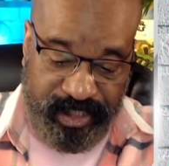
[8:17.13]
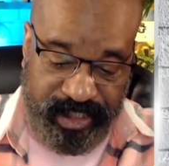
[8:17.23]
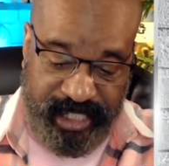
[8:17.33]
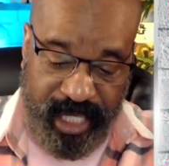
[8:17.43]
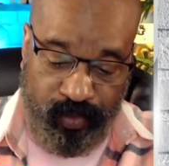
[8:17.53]

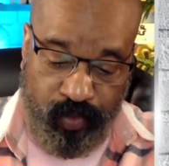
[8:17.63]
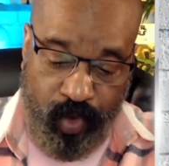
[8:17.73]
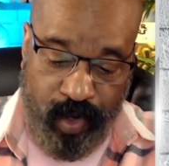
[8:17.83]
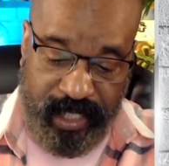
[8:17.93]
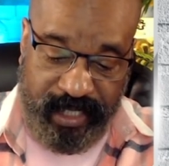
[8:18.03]
said,
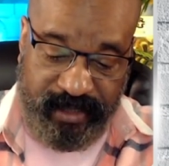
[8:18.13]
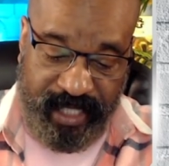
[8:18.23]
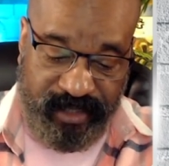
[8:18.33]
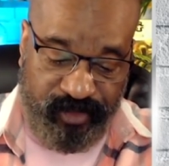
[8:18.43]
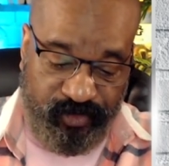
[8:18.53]
warning
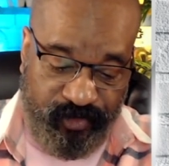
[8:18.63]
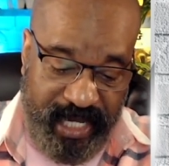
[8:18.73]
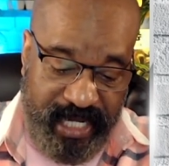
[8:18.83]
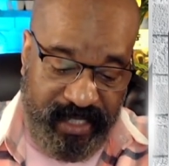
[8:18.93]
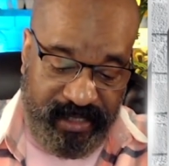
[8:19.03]
that the
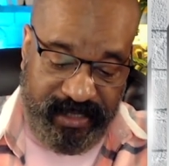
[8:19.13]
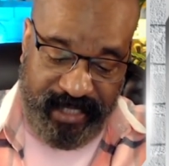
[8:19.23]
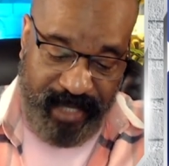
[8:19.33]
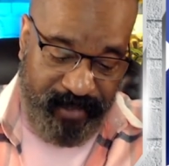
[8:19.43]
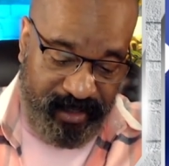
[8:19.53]
train is
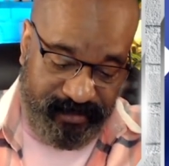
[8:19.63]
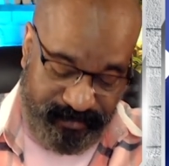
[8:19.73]
coming.